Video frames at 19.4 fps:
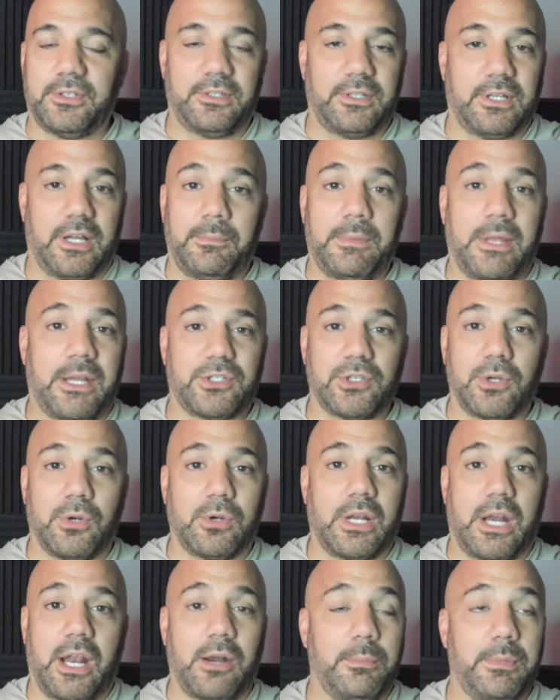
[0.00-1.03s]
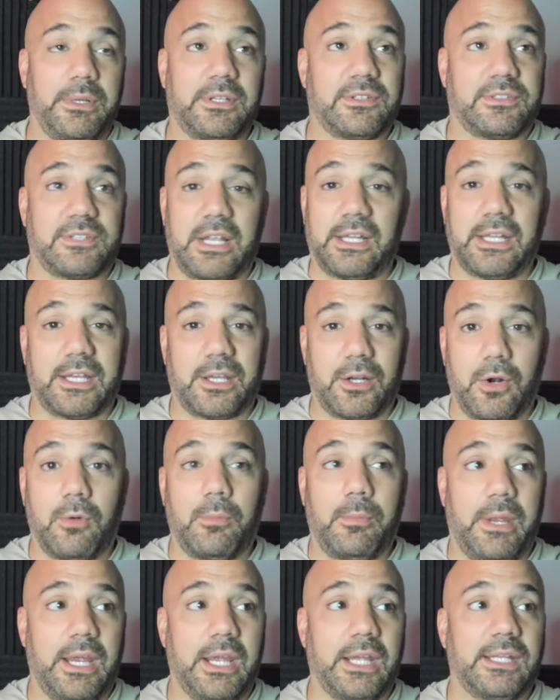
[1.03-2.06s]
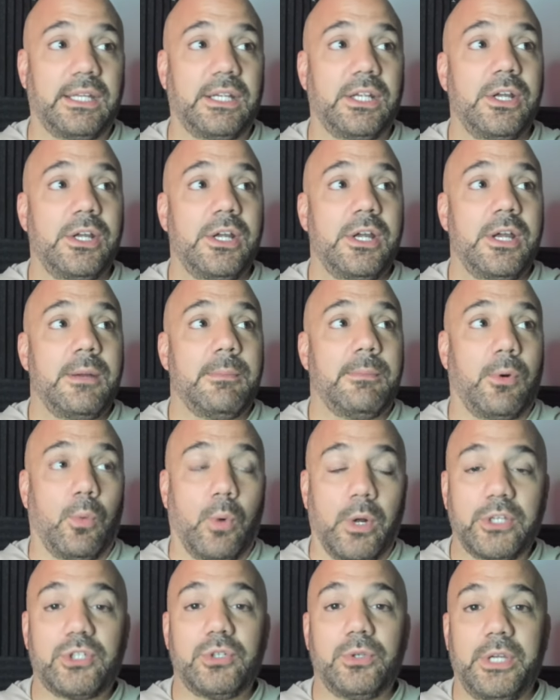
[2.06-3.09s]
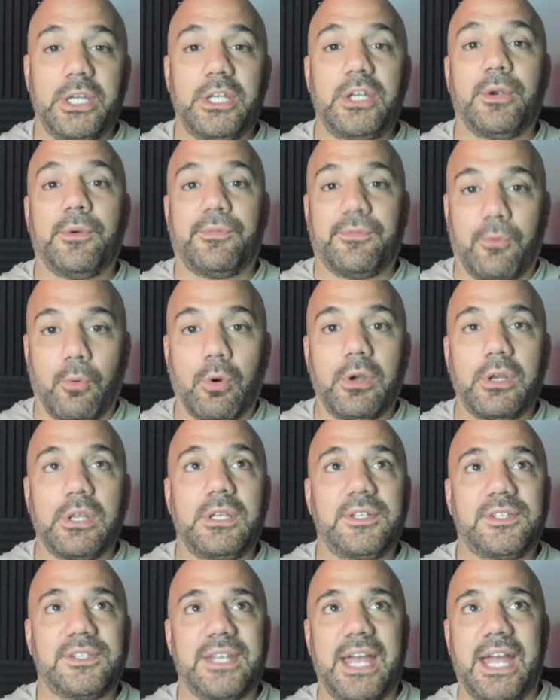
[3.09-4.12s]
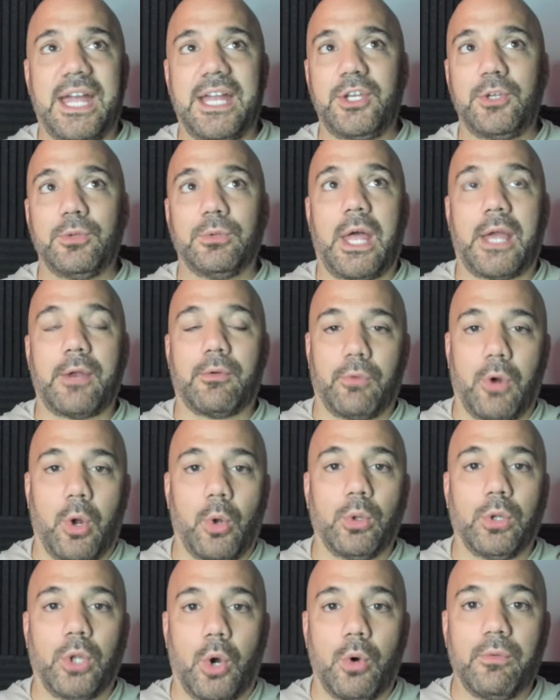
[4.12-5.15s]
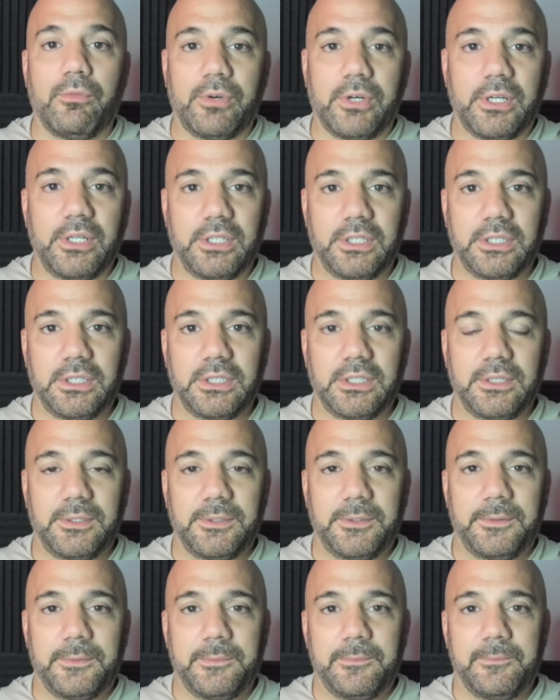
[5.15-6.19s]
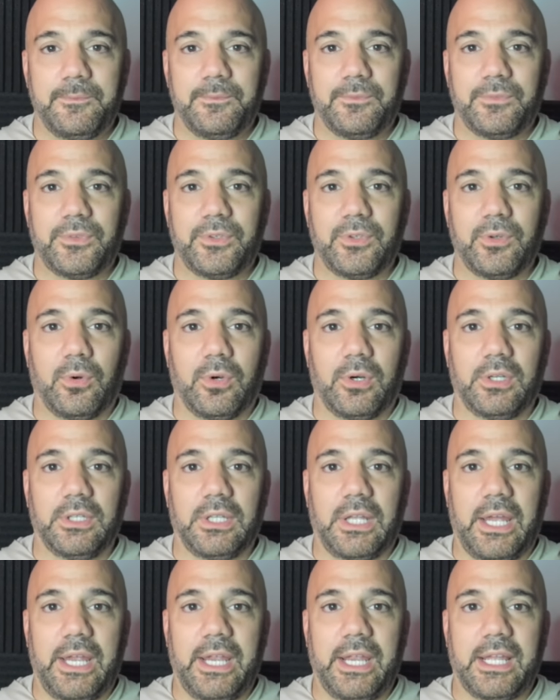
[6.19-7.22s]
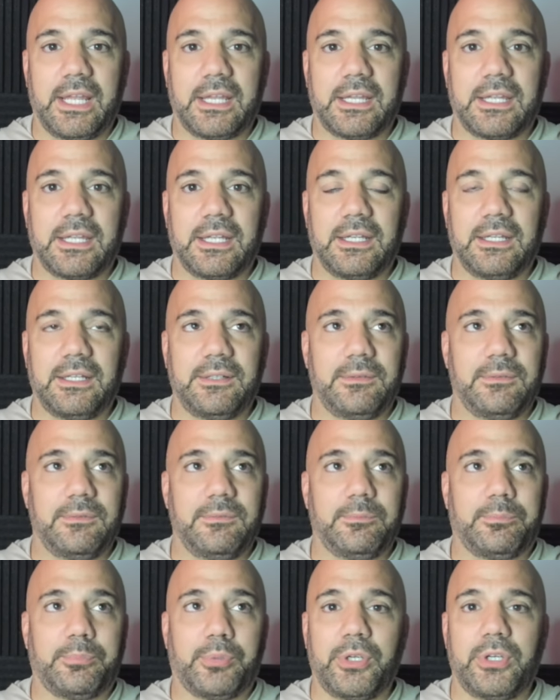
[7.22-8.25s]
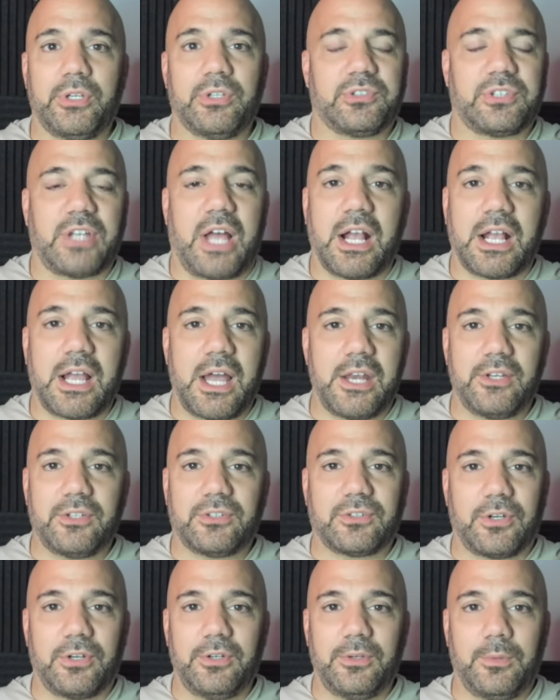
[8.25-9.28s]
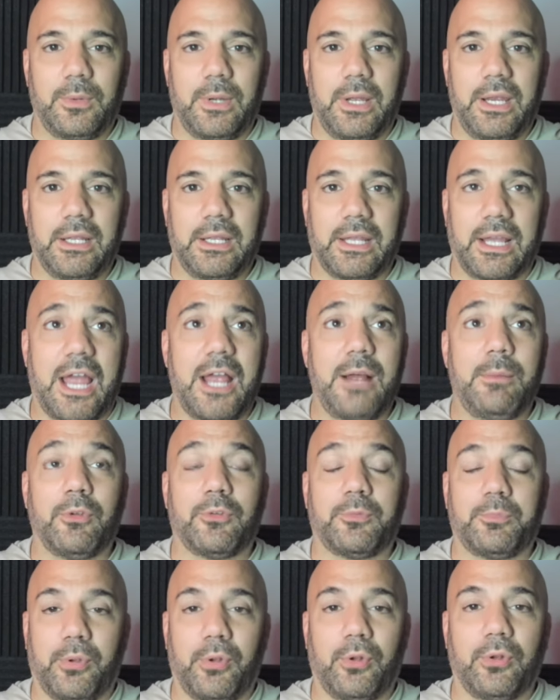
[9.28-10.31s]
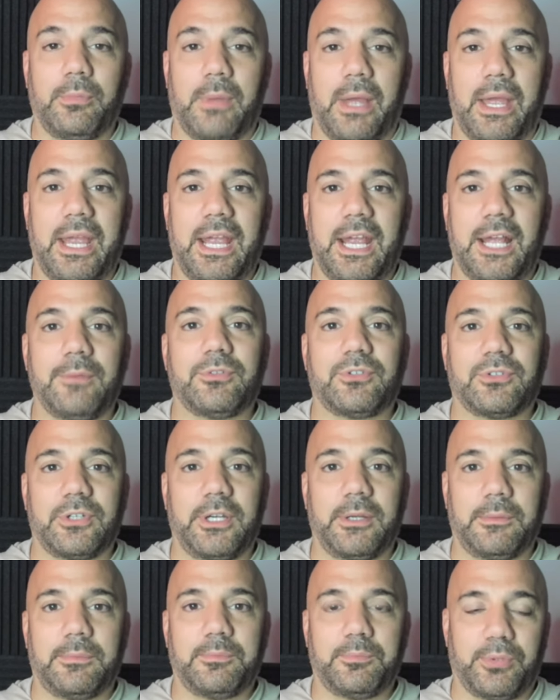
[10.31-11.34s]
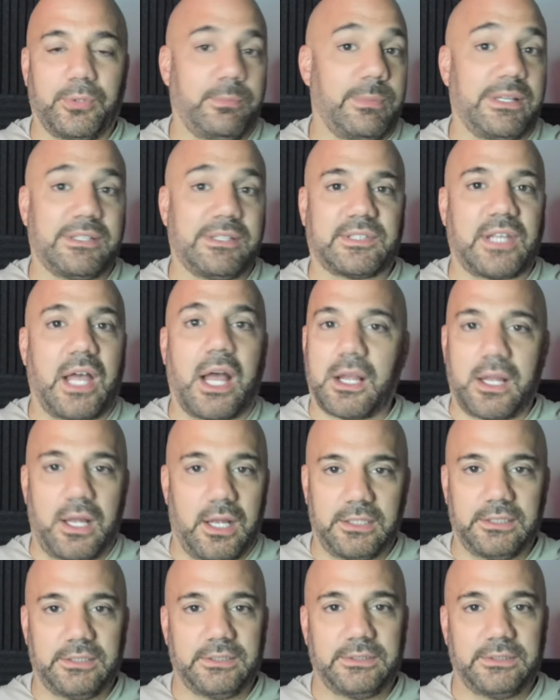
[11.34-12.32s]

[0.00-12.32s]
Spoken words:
I'm not joking. I don't mean to sound like an old man, but once you hit your 40s and you like roll over or like put your sock on a certain way, like I almost pulled my hamstring, put my sock on.